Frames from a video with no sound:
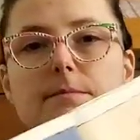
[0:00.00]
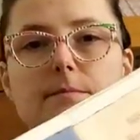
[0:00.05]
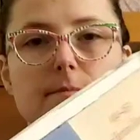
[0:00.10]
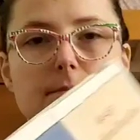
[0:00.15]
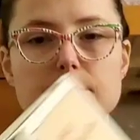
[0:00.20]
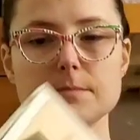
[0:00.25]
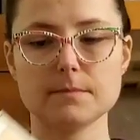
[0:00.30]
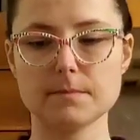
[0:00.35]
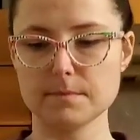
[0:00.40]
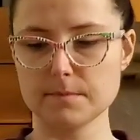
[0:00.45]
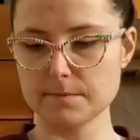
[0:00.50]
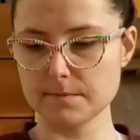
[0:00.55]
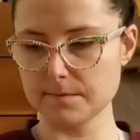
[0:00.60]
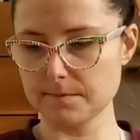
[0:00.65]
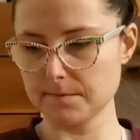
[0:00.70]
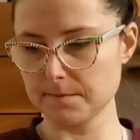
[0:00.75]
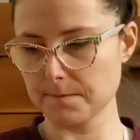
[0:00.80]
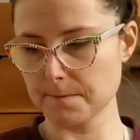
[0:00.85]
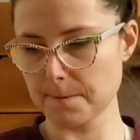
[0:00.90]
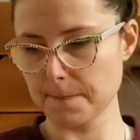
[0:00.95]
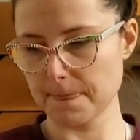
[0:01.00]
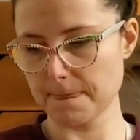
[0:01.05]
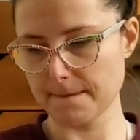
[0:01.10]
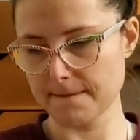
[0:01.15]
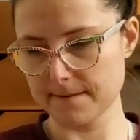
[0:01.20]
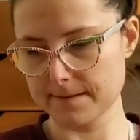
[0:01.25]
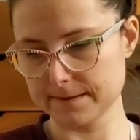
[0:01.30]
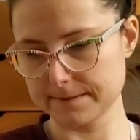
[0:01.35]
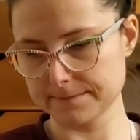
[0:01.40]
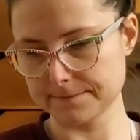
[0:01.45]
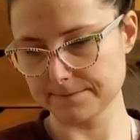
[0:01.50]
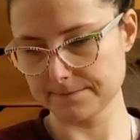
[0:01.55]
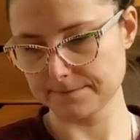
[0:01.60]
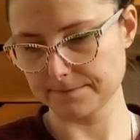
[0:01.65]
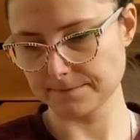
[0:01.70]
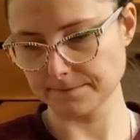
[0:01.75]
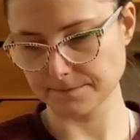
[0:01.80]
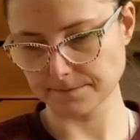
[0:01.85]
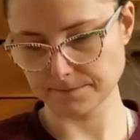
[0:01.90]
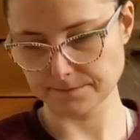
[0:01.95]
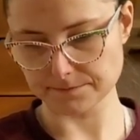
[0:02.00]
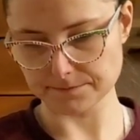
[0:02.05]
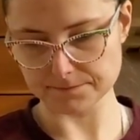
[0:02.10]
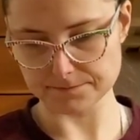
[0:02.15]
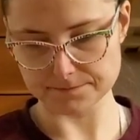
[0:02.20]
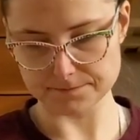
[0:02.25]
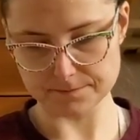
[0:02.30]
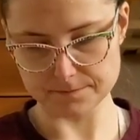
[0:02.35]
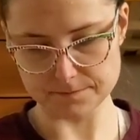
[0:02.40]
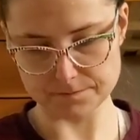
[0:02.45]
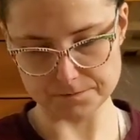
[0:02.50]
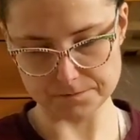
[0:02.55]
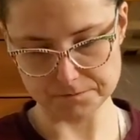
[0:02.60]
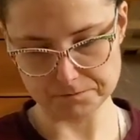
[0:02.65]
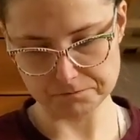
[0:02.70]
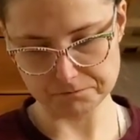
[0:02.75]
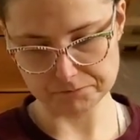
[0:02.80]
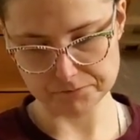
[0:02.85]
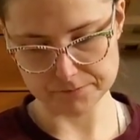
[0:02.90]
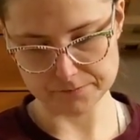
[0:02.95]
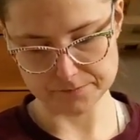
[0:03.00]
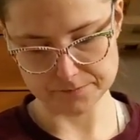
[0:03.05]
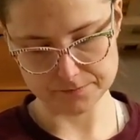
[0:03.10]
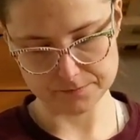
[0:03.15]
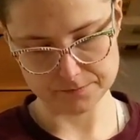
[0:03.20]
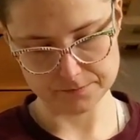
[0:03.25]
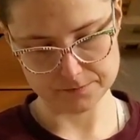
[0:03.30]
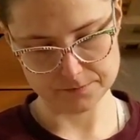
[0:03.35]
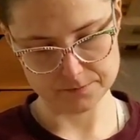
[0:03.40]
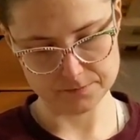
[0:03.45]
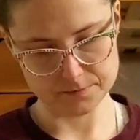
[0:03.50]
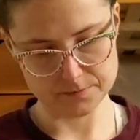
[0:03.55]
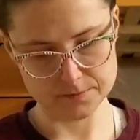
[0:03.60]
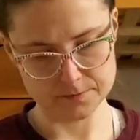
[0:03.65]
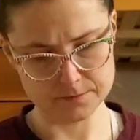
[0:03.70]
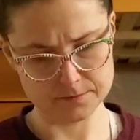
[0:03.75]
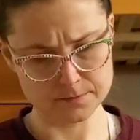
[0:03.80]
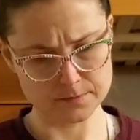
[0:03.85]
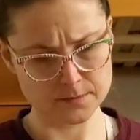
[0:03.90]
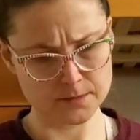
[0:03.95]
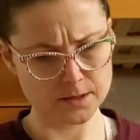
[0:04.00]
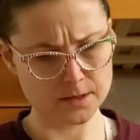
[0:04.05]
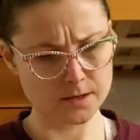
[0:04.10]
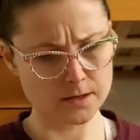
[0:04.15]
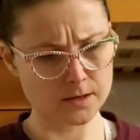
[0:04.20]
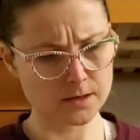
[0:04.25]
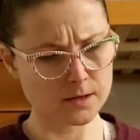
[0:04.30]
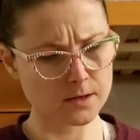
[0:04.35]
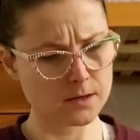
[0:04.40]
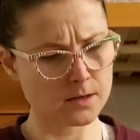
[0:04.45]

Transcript: Nothing is said.